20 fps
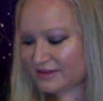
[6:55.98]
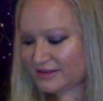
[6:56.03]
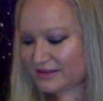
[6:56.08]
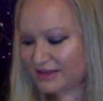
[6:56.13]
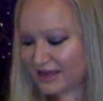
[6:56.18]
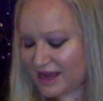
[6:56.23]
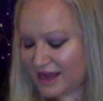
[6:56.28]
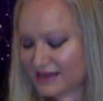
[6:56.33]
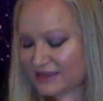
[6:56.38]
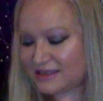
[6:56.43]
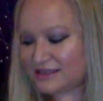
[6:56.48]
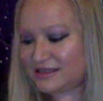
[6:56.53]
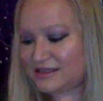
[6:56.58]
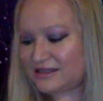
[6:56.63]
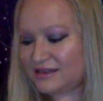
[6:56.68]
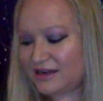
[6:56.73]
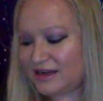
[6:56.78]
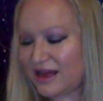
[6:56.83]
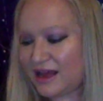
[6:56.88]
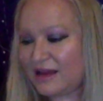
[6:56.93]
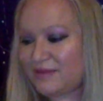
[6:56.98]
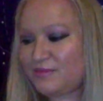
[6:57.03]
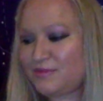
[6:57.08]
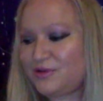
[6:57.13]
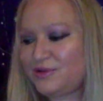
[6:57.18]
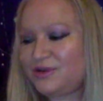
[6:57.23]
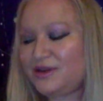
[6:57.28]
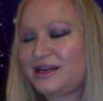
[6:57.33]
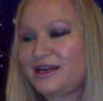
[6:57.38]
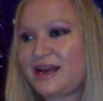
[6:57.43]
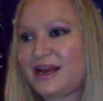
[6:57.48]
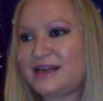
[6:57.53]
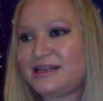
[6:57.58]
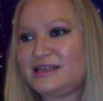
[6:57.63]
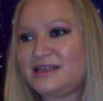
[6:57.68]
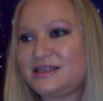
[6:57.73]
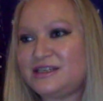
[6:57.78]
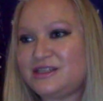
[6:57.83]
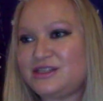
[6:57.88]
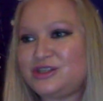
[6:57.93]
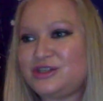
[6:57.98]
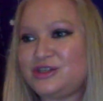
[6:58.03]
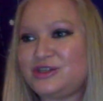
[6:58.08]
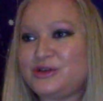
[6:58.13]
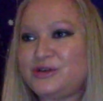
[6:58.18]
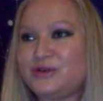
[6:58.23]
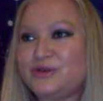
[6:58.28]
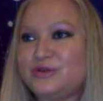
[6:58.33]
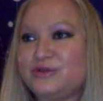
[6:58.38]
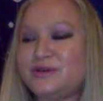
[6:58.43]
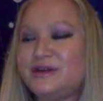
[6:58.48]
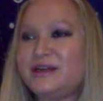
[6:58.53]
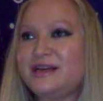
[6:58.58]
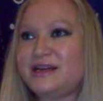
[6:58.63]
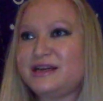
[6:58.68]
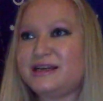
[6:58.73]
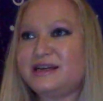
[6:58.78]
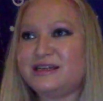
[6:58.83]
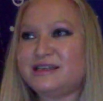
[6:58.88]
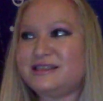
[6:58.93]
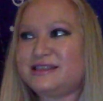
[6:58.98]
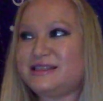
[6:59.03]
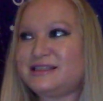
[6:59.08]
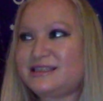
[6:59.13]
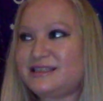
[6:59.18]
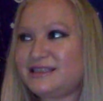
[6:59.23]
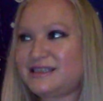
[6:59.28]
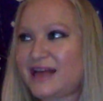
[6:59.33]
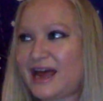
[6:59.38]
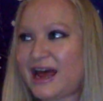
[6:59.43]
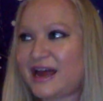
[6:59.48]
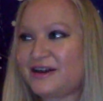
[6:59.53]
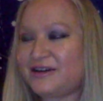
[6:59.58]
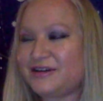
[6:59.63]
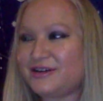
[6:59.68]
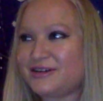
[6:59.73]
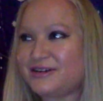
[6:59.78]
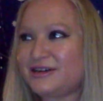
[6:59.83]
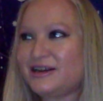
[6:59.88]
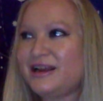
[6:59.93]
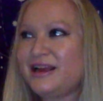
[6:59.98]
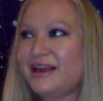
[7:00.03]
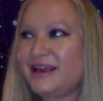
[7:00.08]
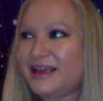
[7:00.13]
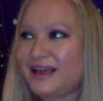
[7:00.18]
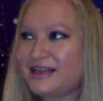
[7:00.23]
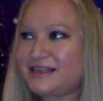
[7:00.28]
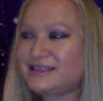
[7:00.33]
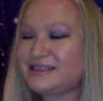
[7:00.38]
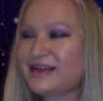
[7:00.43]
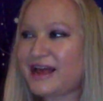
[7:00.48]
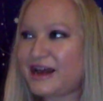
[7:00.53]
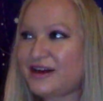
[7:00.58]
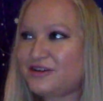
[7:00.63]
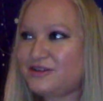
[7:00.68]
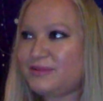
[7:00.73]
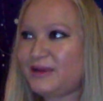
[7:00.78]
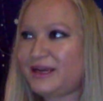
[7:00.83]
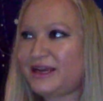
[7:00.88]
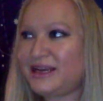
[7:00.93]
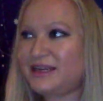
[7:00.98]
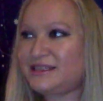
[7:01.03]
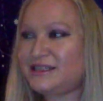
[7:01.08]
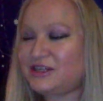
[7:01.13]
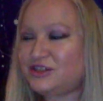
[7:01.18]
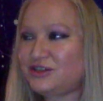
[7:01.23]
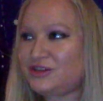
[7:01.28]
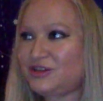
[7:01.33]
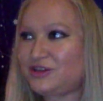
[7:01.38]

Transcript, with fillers: Yes, and Moon connecting to Saturn. Again, Saturn playing such a